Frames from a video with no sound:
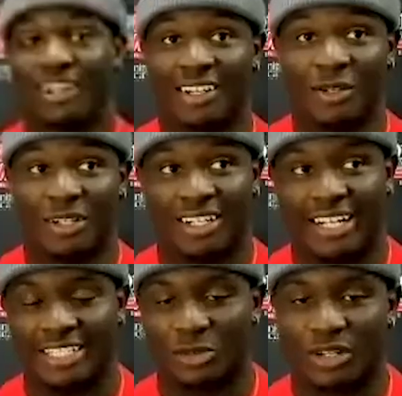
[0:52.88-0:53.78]
know,
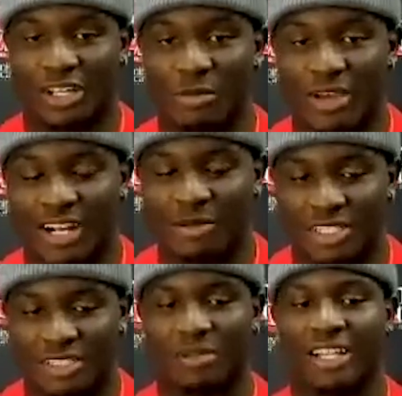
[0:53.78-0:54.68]
as a rookie, man, I'm
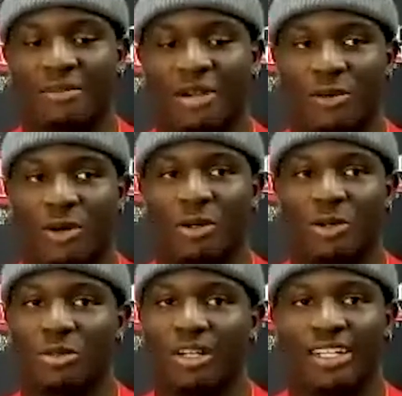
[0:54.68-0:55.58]
just playing my
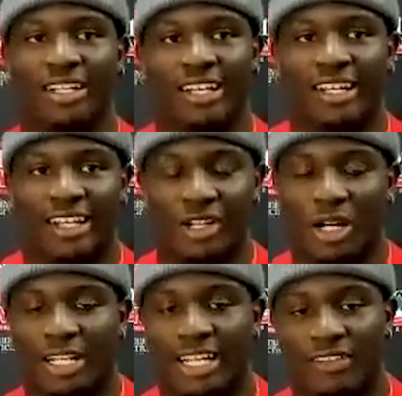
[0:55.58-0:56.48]
role. But, you know,
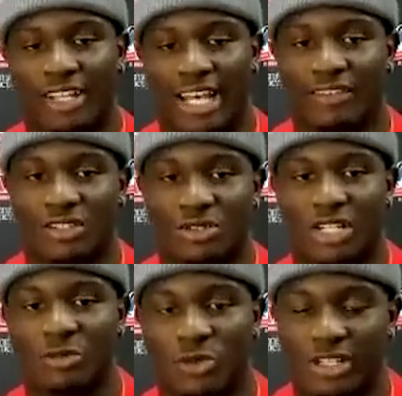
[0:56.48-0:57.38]
I definitely have a
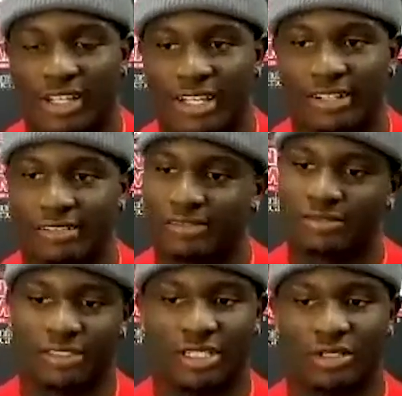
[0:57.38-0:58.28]
dream one day of,
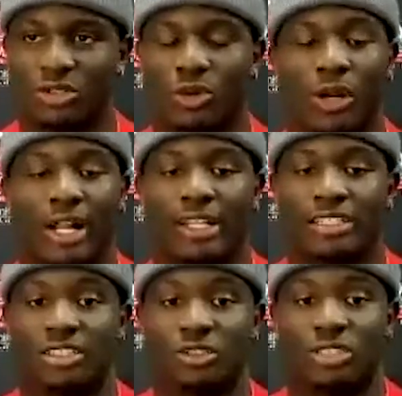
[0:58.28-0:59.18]
you know, doing what I need
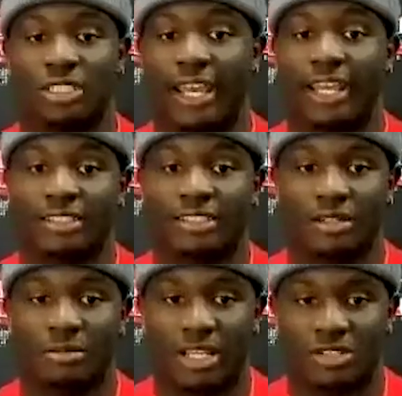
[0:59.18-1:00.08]
to do today
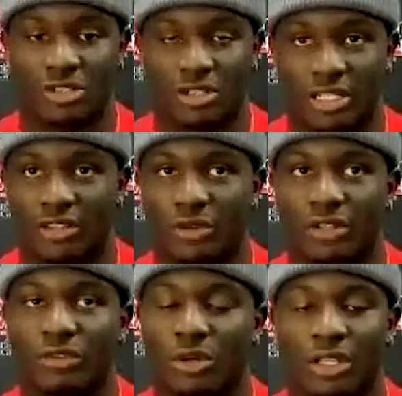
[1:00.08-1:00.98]
to make sure in
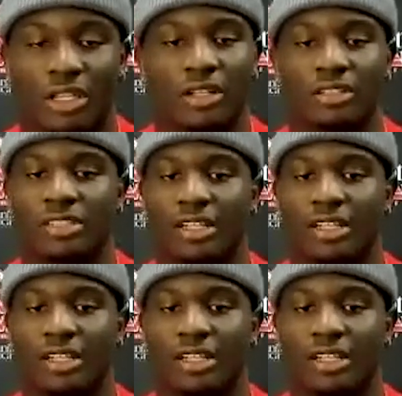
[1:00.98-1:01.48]
3-4 years